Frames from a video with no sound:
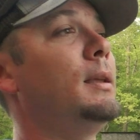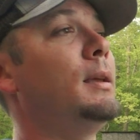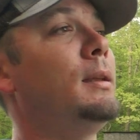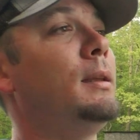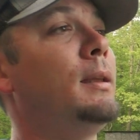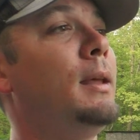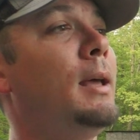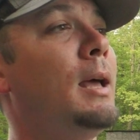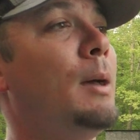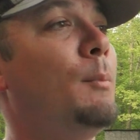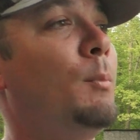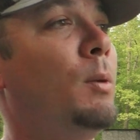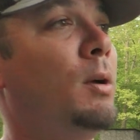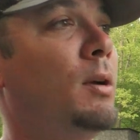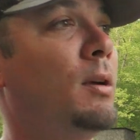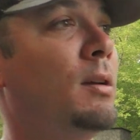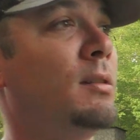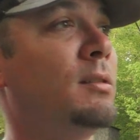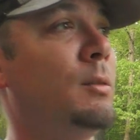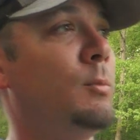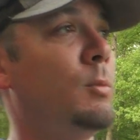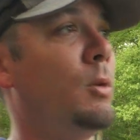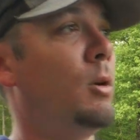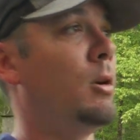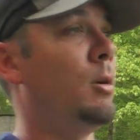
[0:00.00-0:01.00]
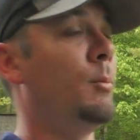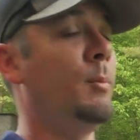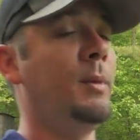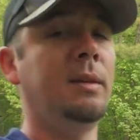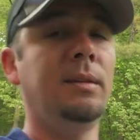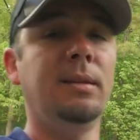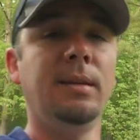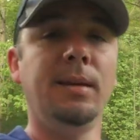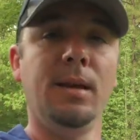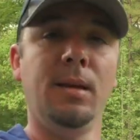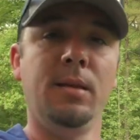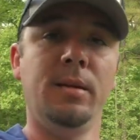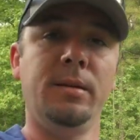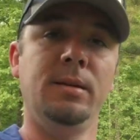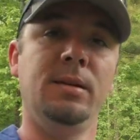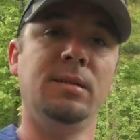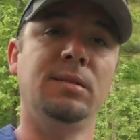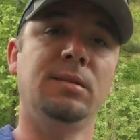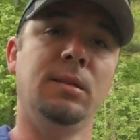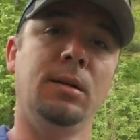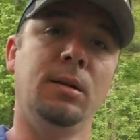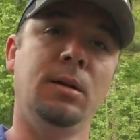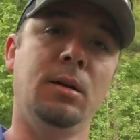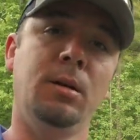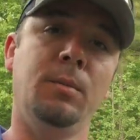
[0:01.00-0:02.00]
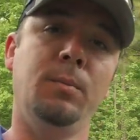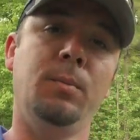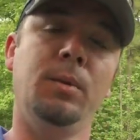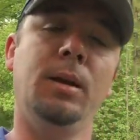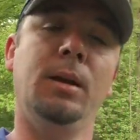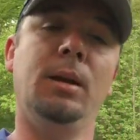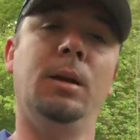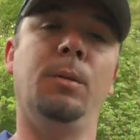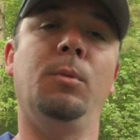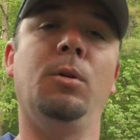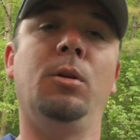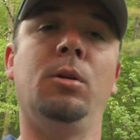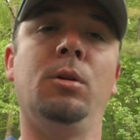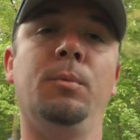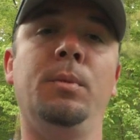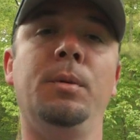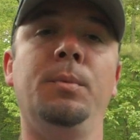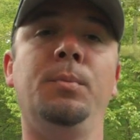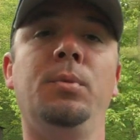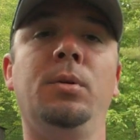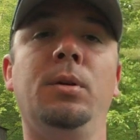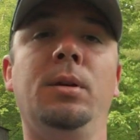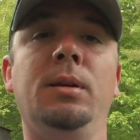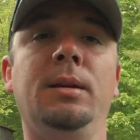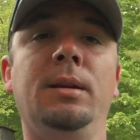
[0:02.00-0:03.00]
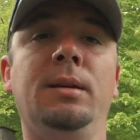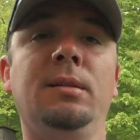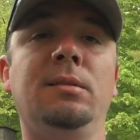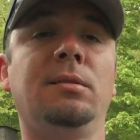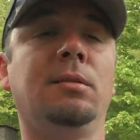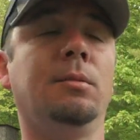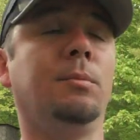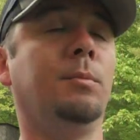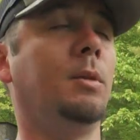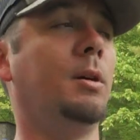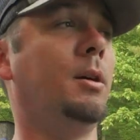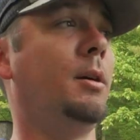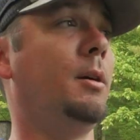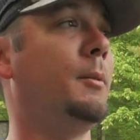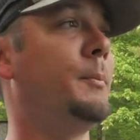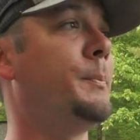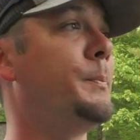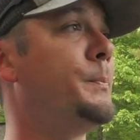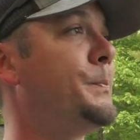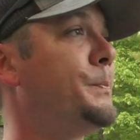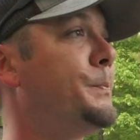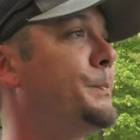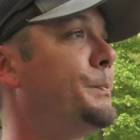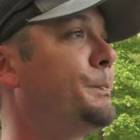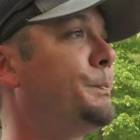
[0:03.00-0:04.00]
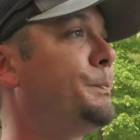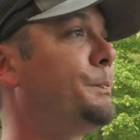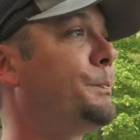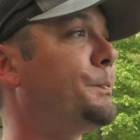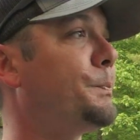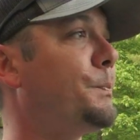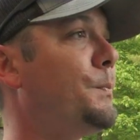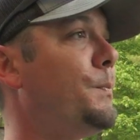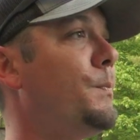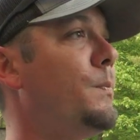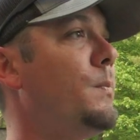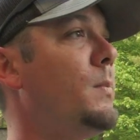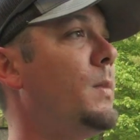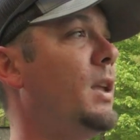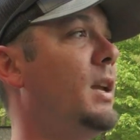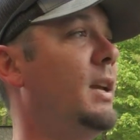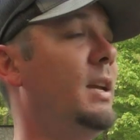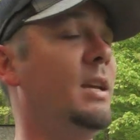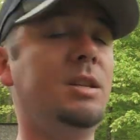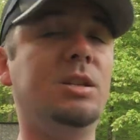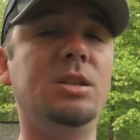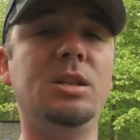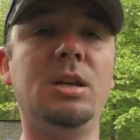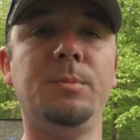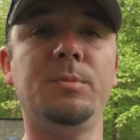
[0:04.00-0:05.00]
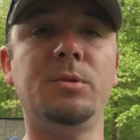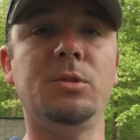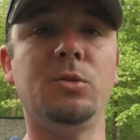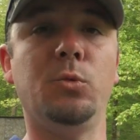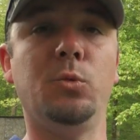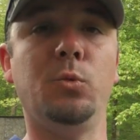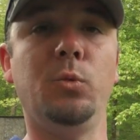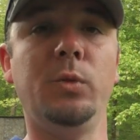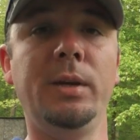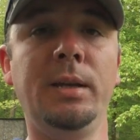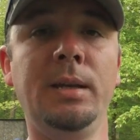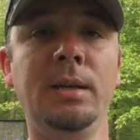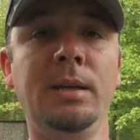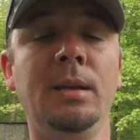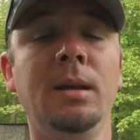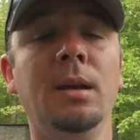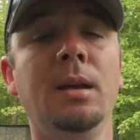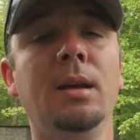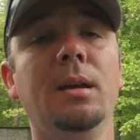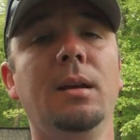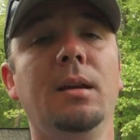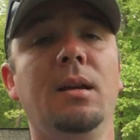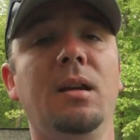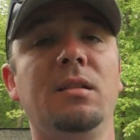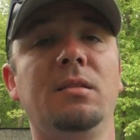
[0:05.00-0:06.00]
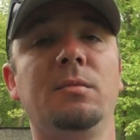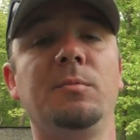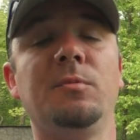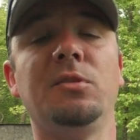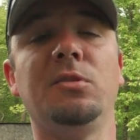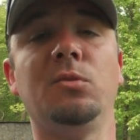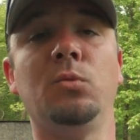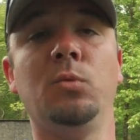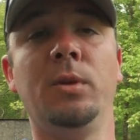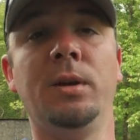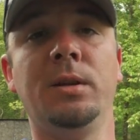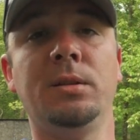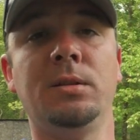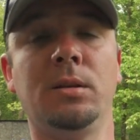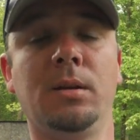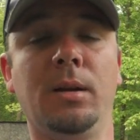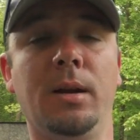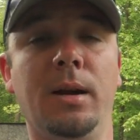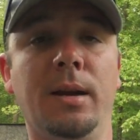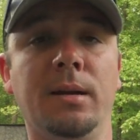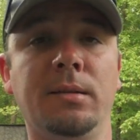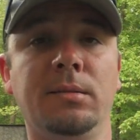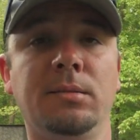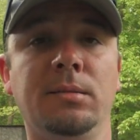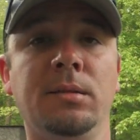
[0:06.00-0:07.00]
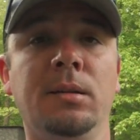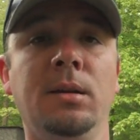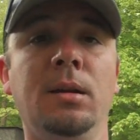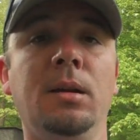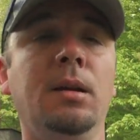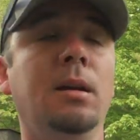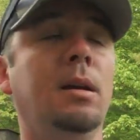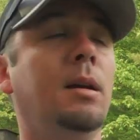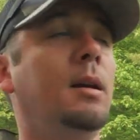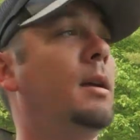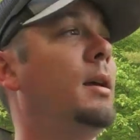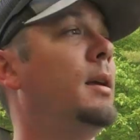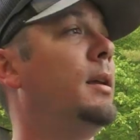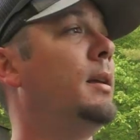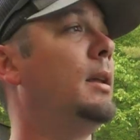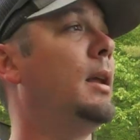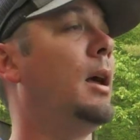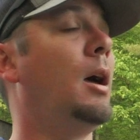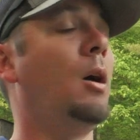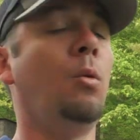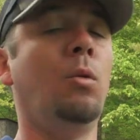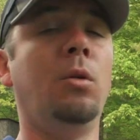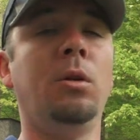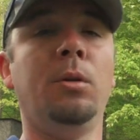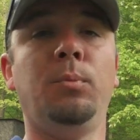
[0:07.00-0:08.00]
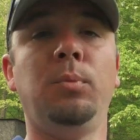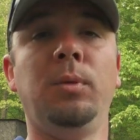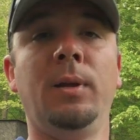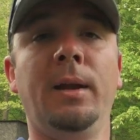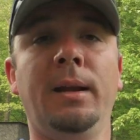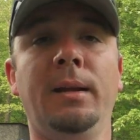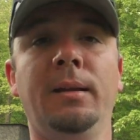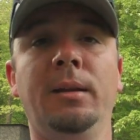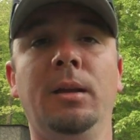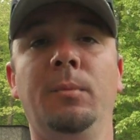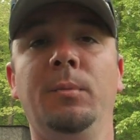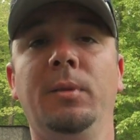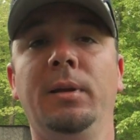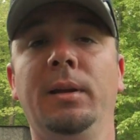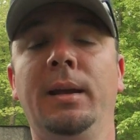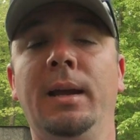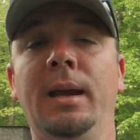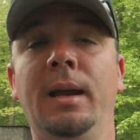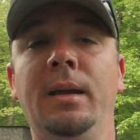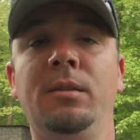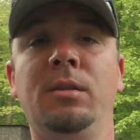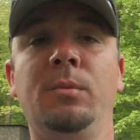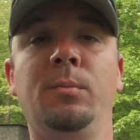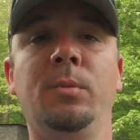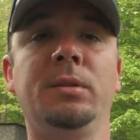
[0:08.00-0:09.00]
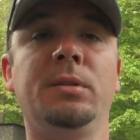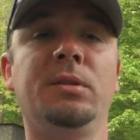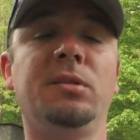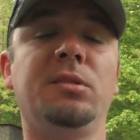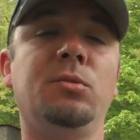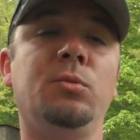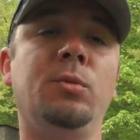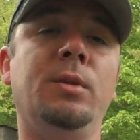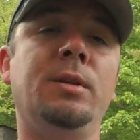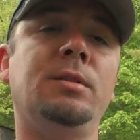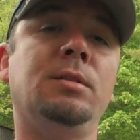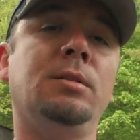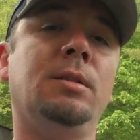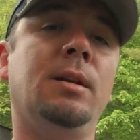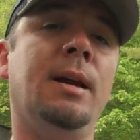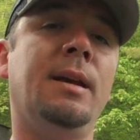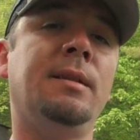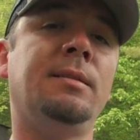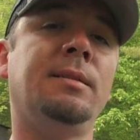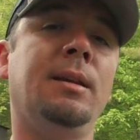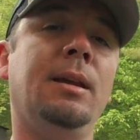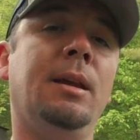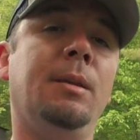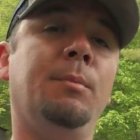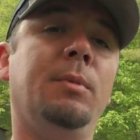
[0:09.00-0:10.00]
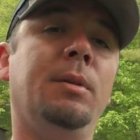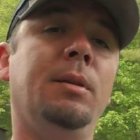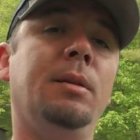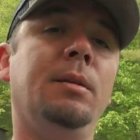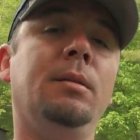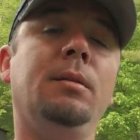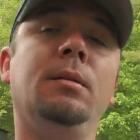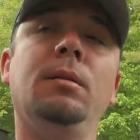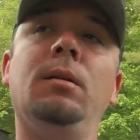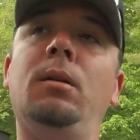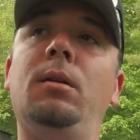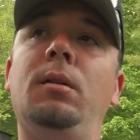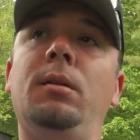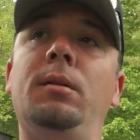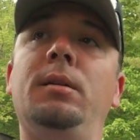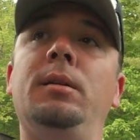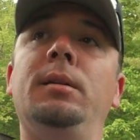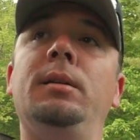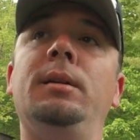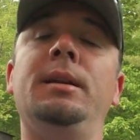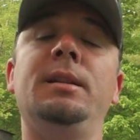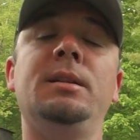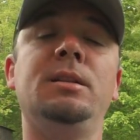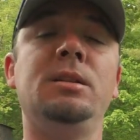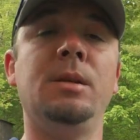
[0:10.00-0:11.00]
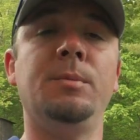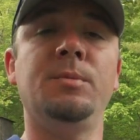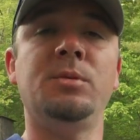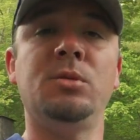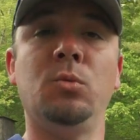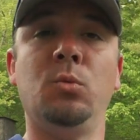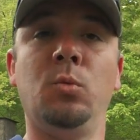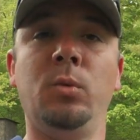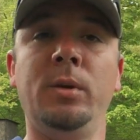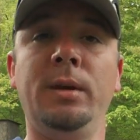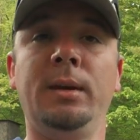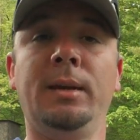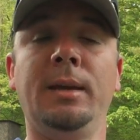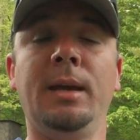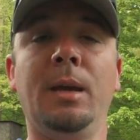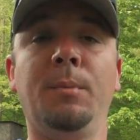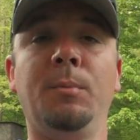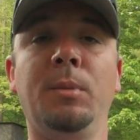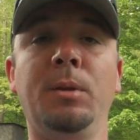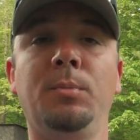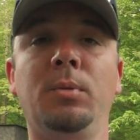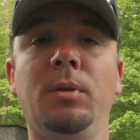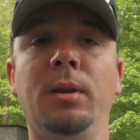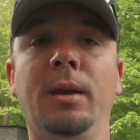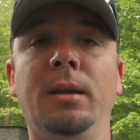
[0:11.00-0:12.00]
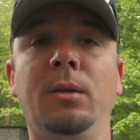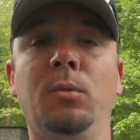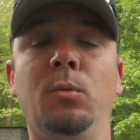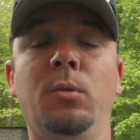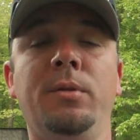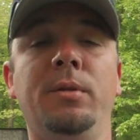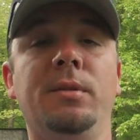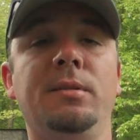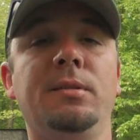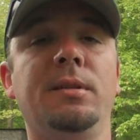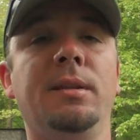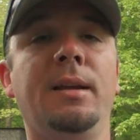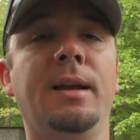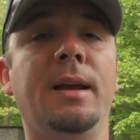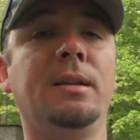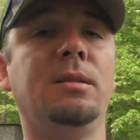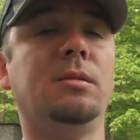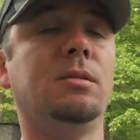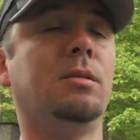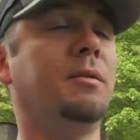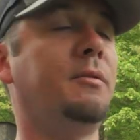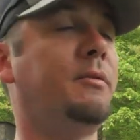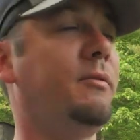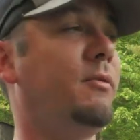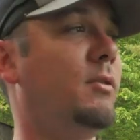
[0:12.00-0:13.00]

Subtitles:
did that because I'm going to be tilling this up, and I'm going to be putting in some Egyptian wheat and some switchgrass. Now, I would have planted them together, but the switchgrass can't be, or the Egyptian wheat can't be planted when there's a danger